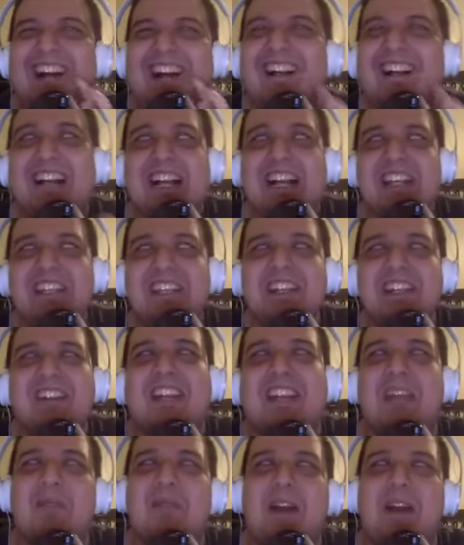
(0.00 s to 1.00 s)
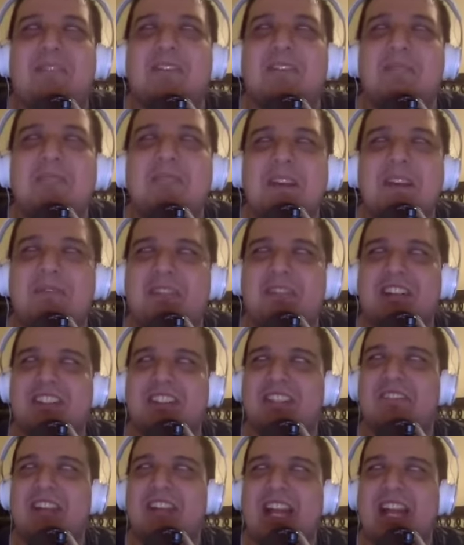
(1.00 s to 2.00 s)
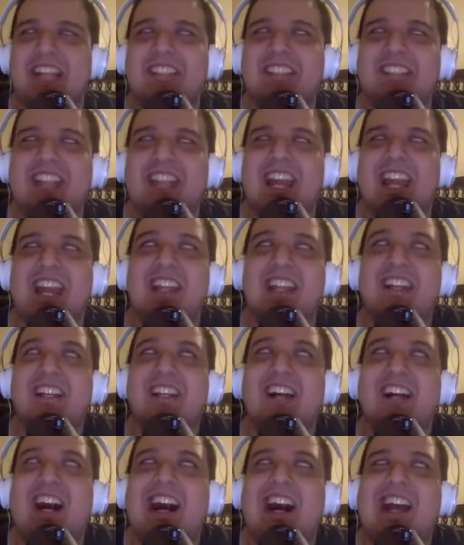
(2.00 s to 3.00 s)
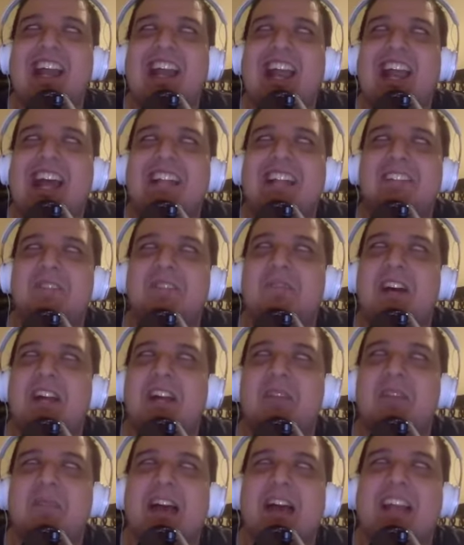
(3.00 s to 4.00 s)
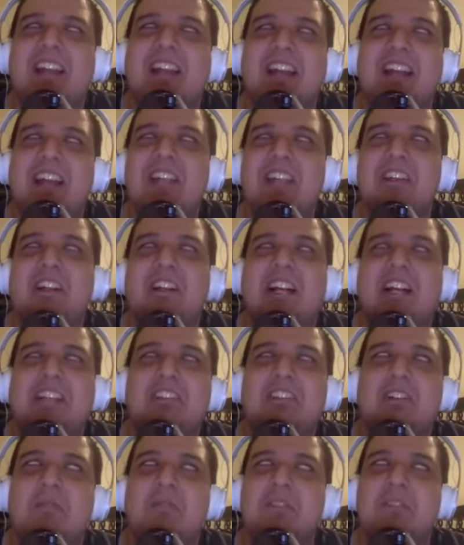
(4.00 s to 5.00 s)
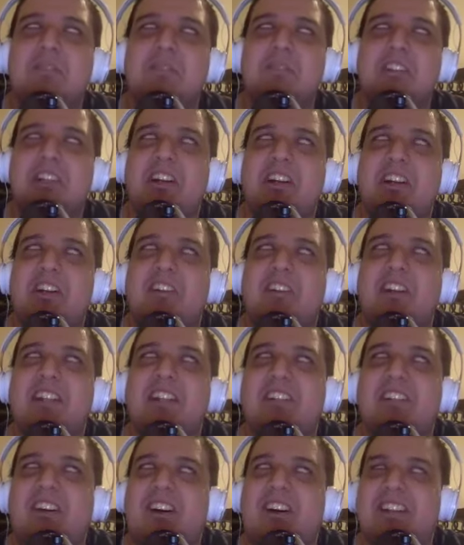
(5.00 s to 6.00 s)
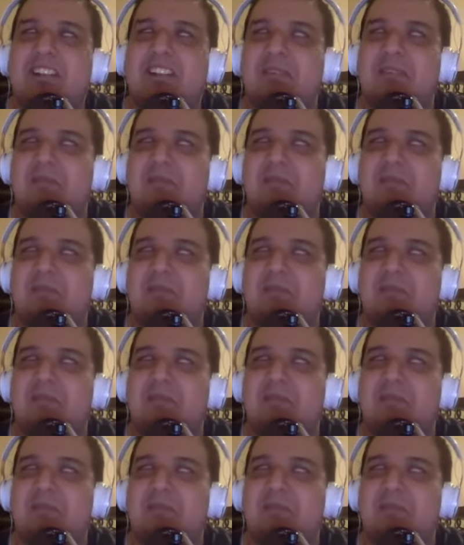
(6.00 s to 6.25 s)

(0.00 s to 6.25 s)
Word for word: You came after me first in what I said, I had to fire back. And you got so much material. It's awesome.